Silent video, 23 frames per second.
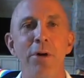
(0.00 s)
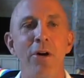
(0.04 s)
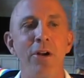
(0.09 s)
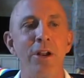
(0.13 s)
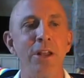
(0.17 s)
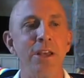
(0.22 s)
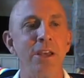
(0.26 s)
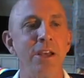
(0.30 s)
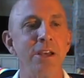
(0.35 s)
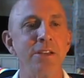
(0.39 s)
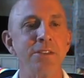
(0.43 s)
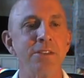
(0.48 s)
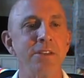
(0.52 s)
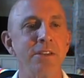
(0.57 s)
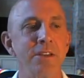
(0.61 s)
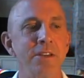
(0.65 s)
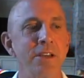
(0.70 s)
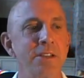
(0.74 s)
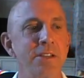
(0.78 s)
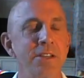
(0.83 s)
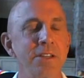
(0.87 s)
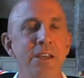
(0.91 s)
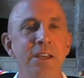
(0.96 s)
party
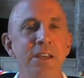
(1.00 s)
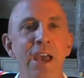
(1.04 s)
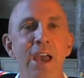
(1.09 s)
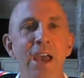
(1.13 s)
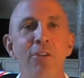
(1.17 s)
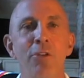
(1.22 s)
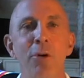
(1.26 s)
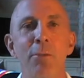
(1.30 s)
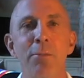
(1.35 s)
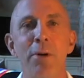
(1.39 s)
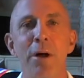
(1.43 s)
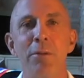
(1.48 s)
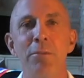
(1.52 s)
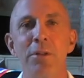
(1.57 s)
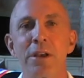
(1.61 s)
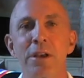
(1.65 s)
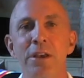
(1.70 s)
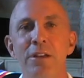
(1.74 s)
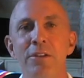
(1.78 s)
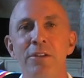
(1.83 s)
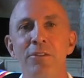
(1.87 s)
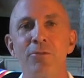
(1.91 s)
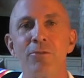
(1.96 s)
as a gay
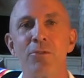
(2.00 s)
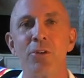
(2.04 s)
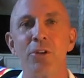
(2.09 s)
Republican